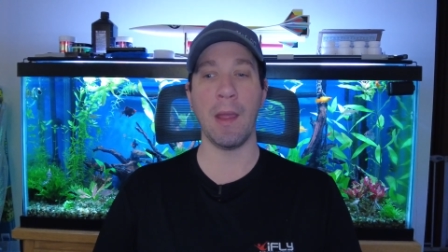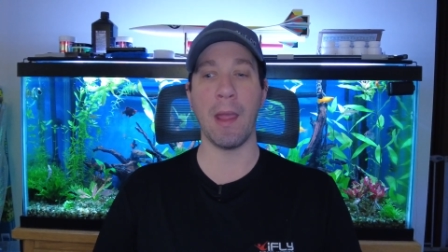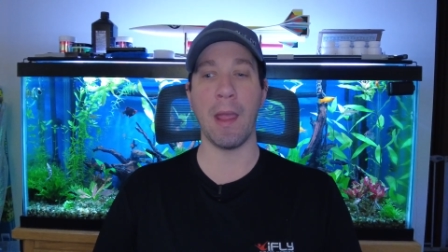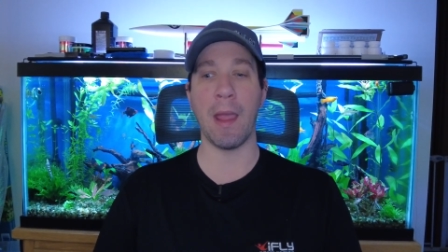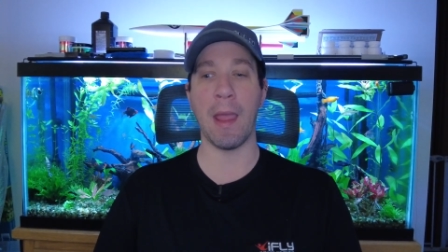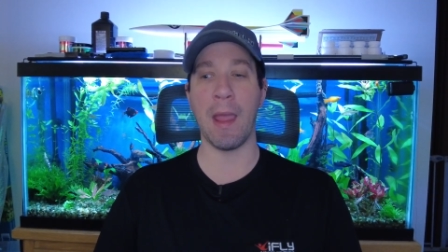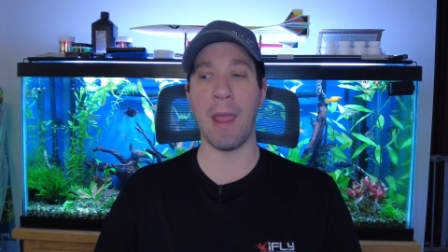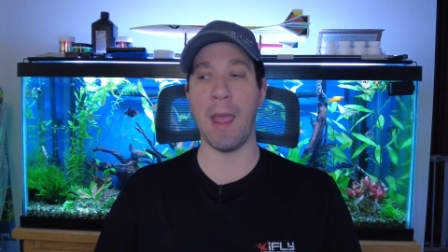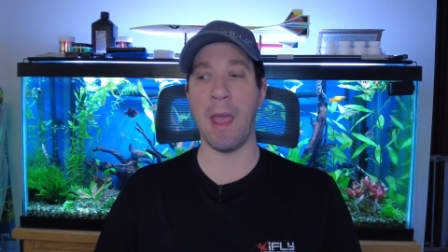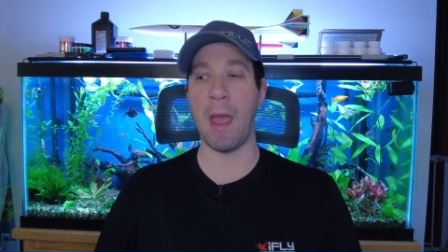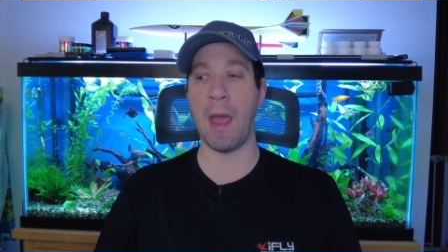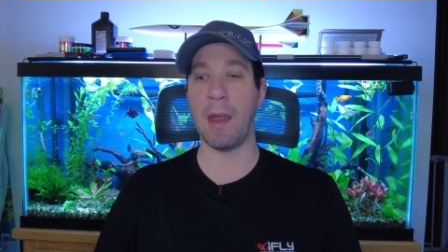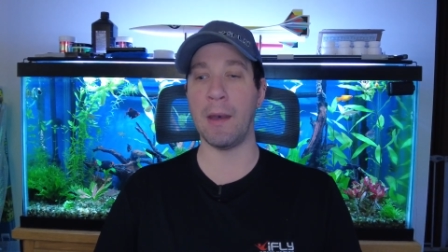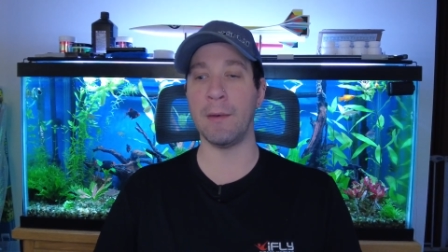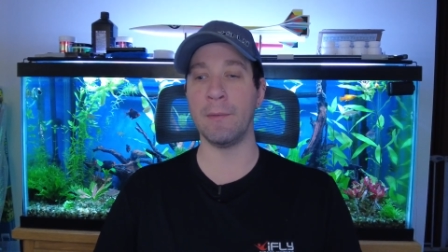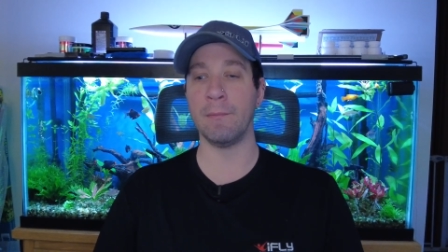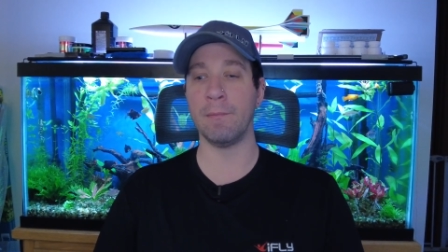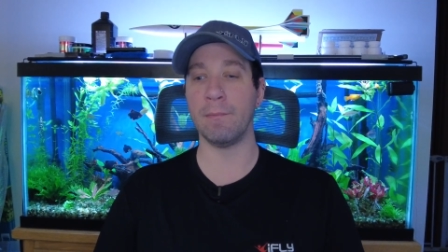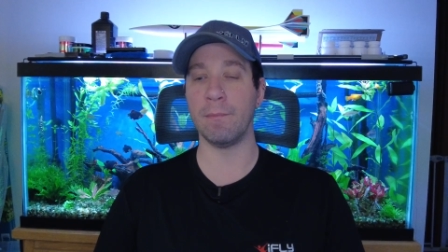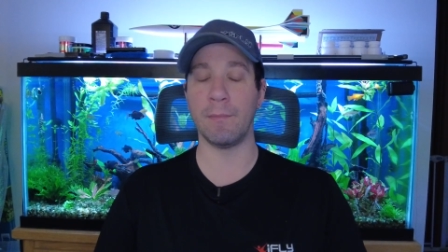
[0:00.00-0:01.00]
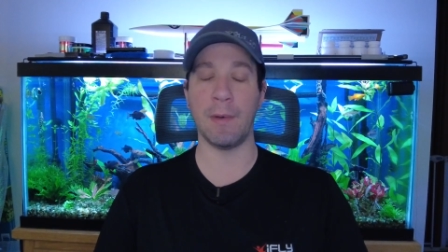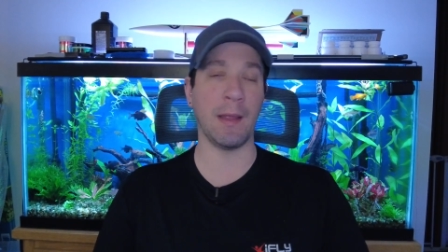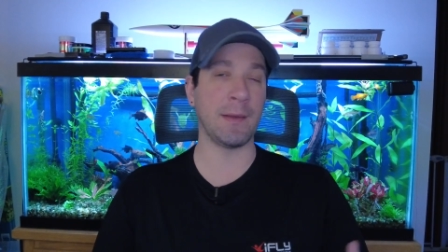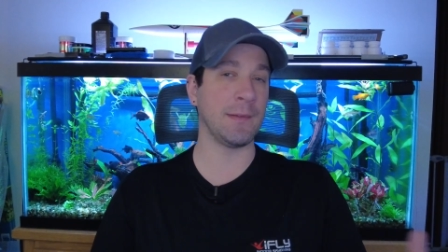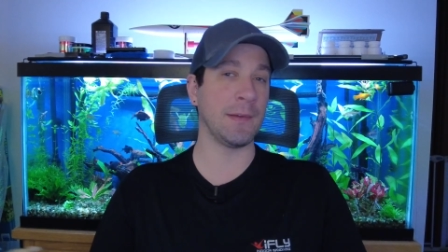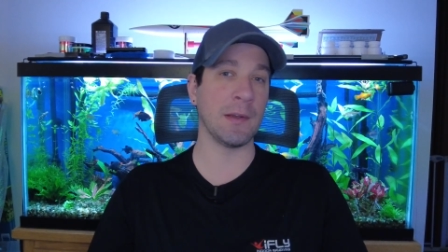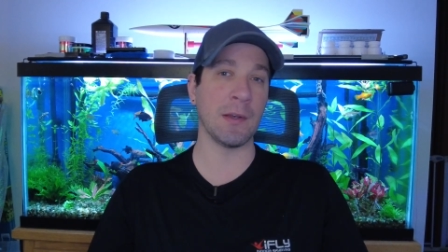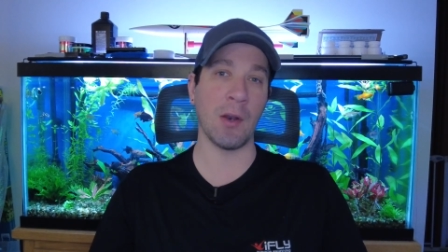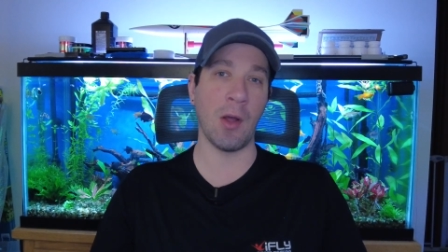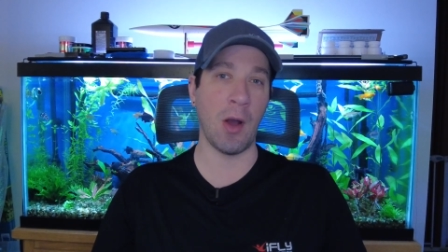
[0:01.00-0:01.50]
And next
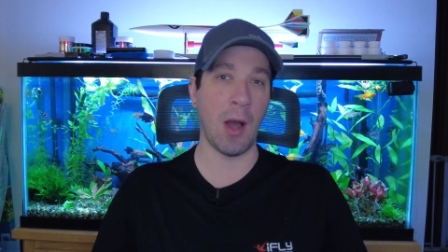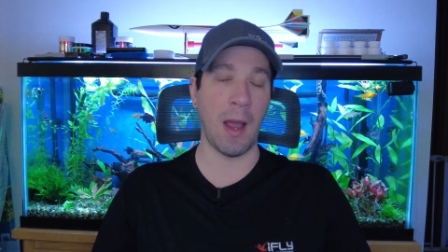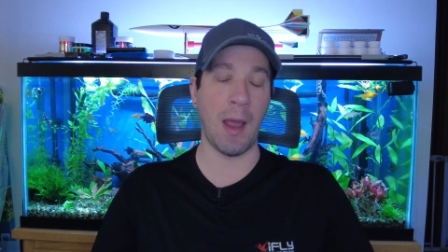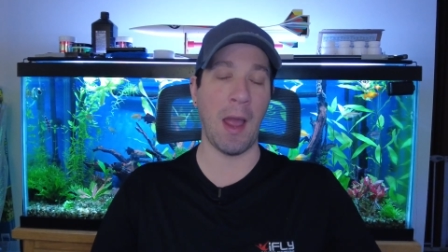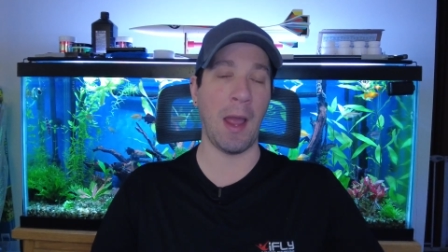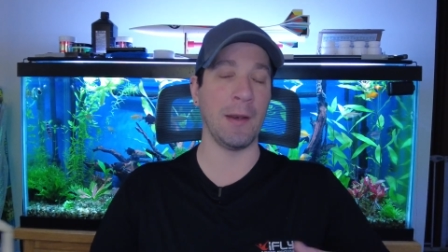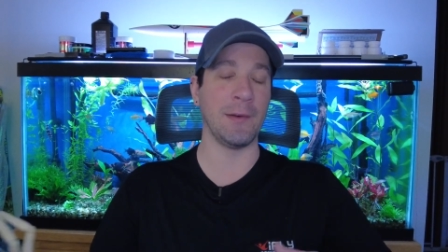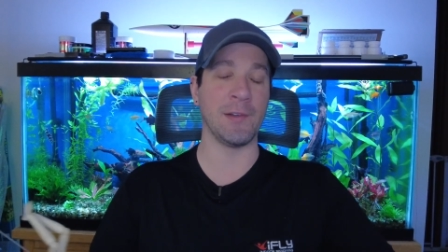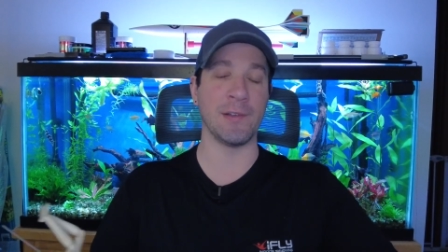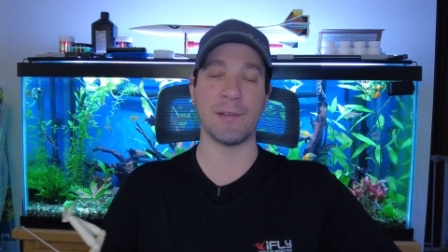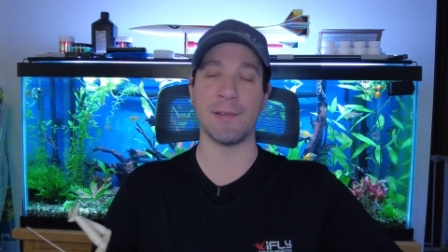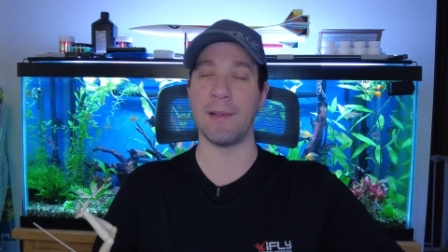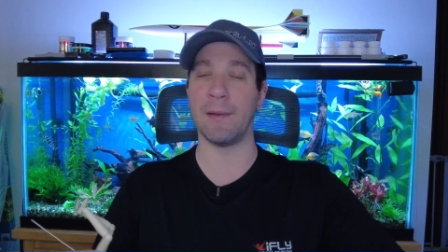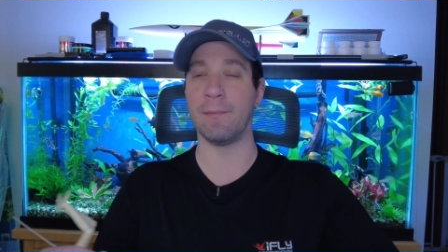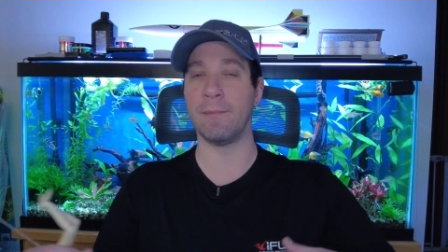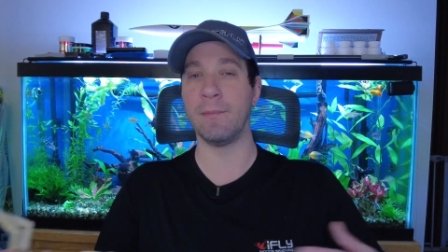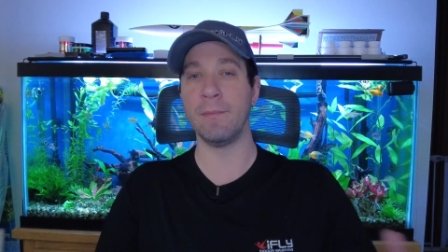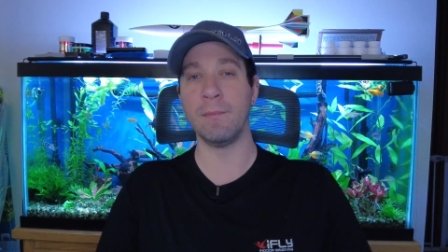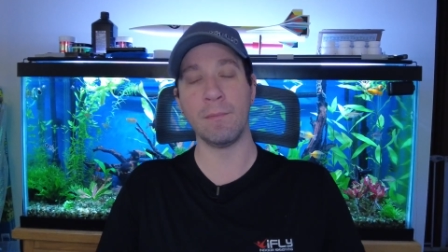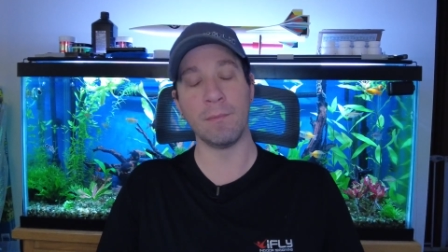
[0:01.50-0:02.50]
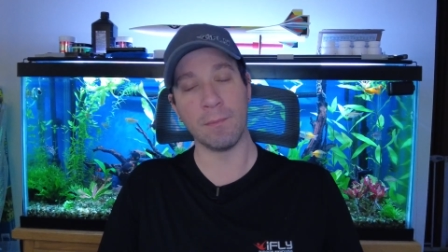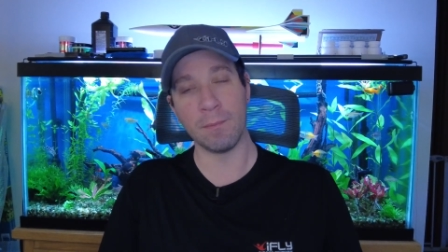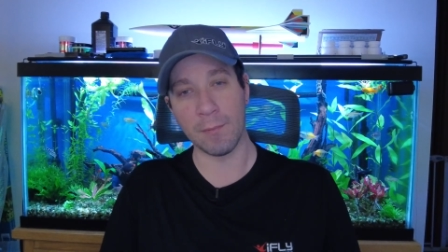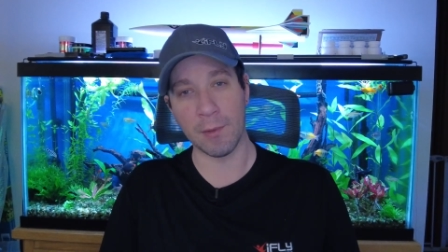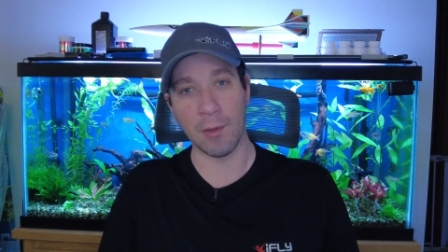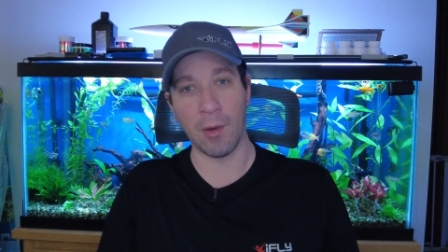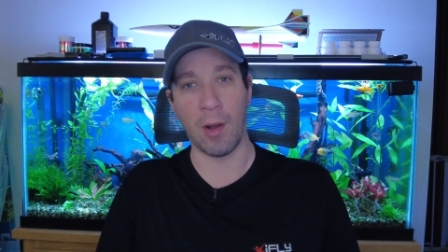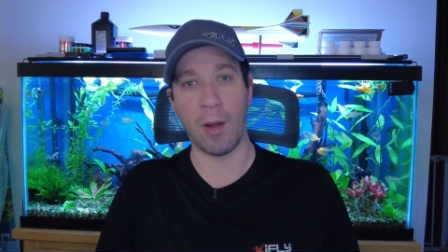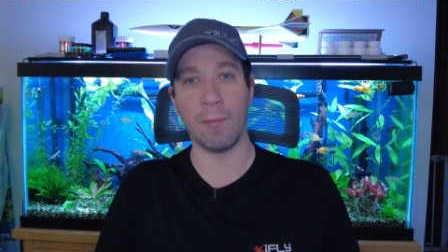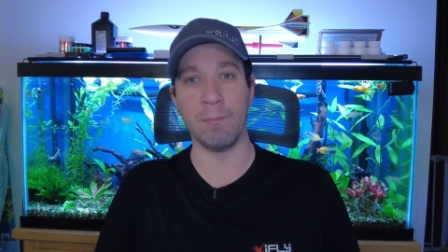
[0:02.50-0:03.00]
thing you know, I just said, you
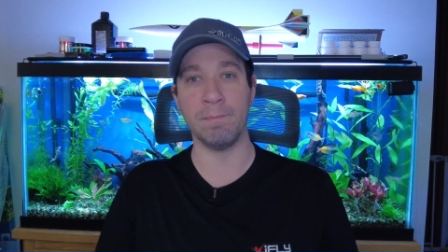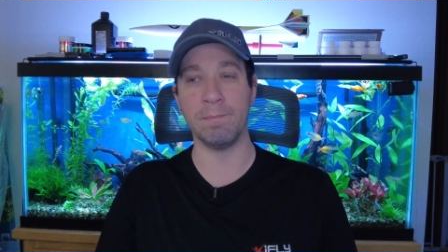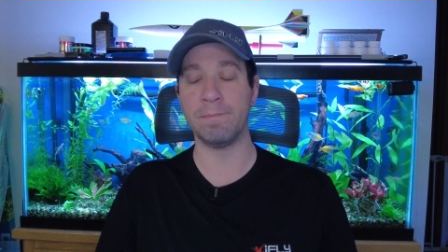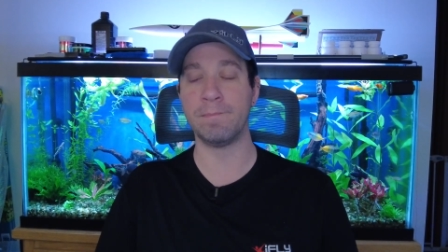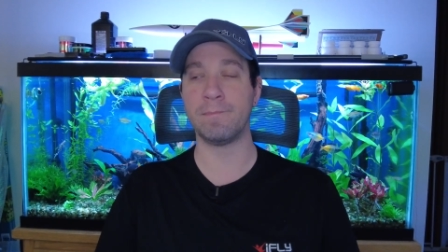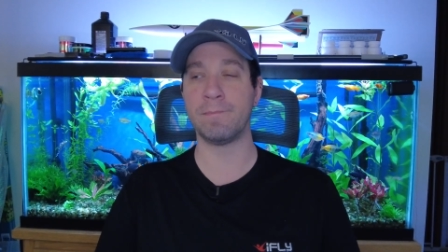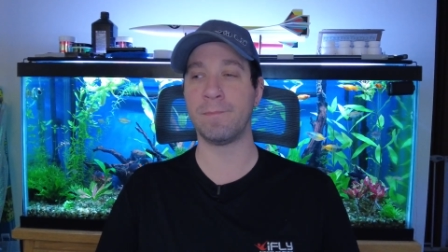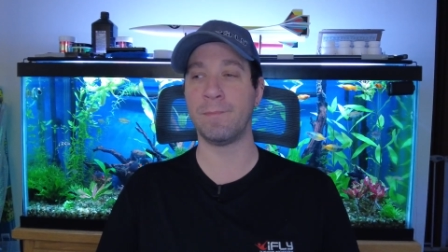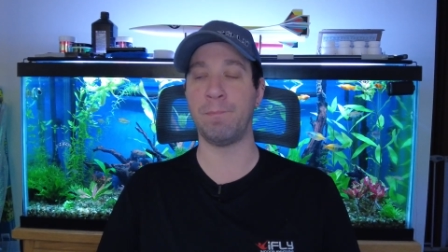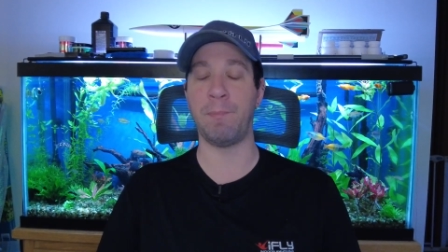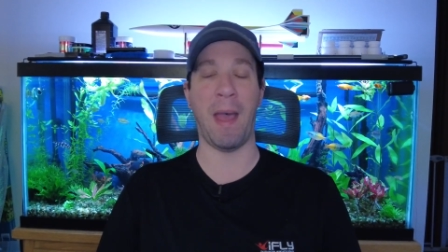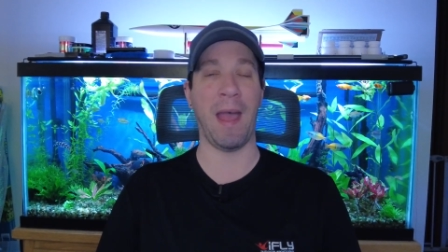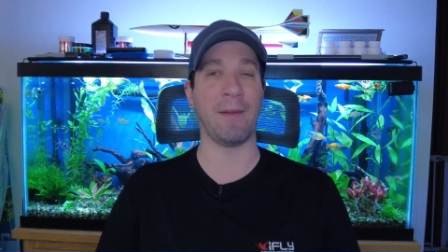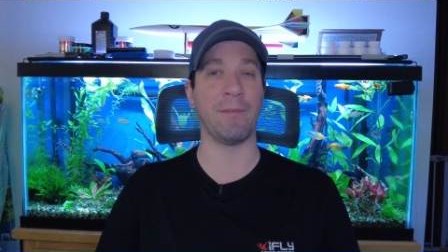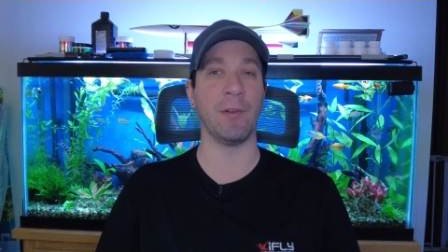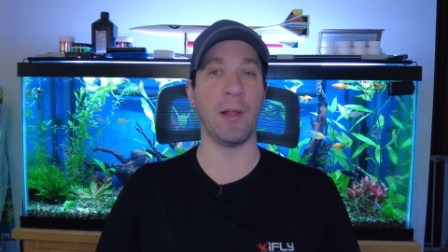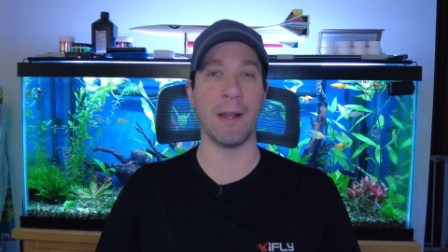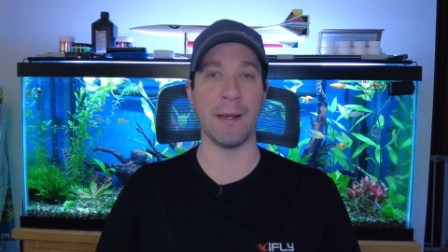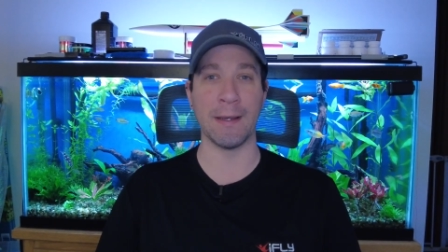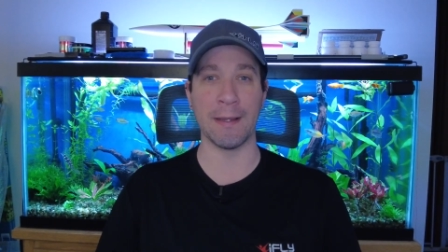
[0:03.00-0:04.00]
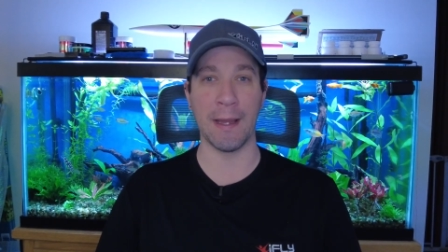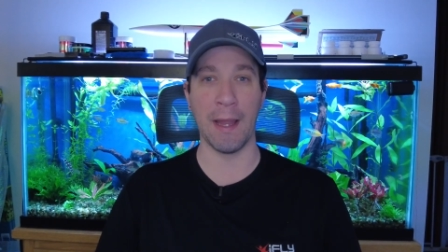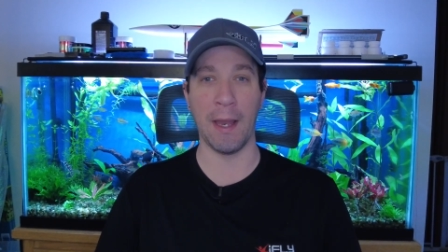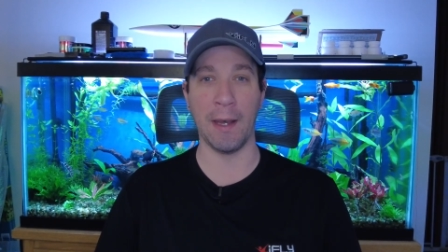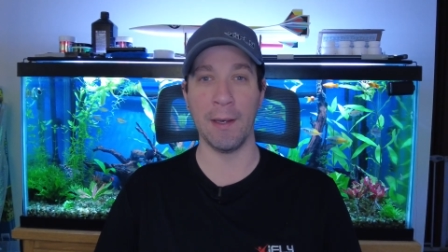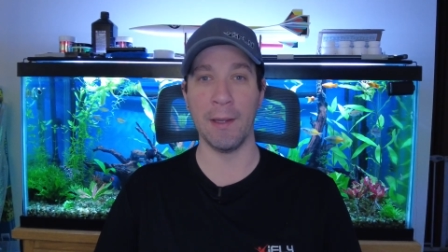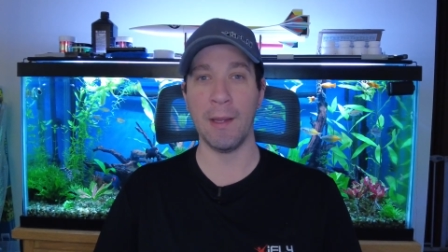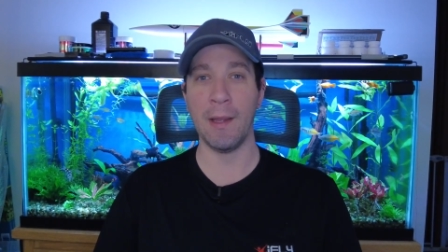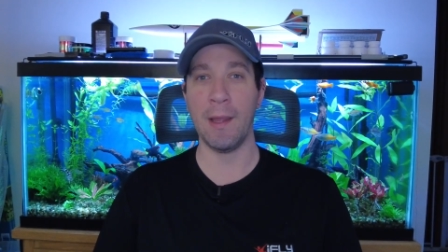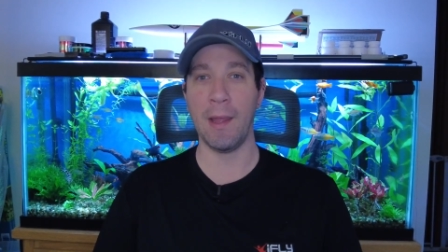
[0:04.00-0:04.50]
know, I'm backflying again.